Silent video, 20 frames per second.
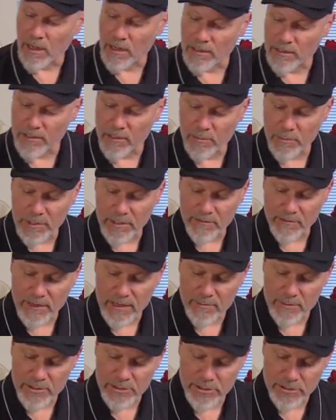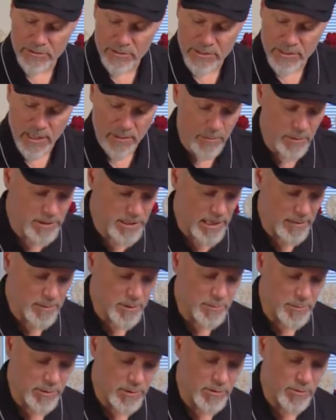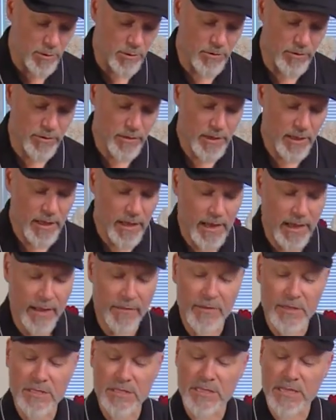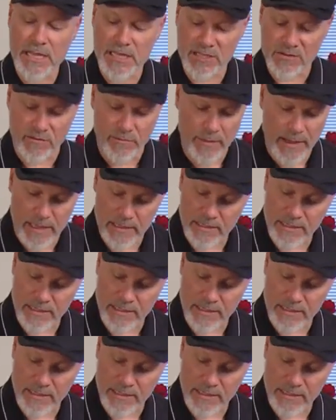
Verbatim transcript: a little bit of lemon juice, a couple tablespoons worth, and the zest from that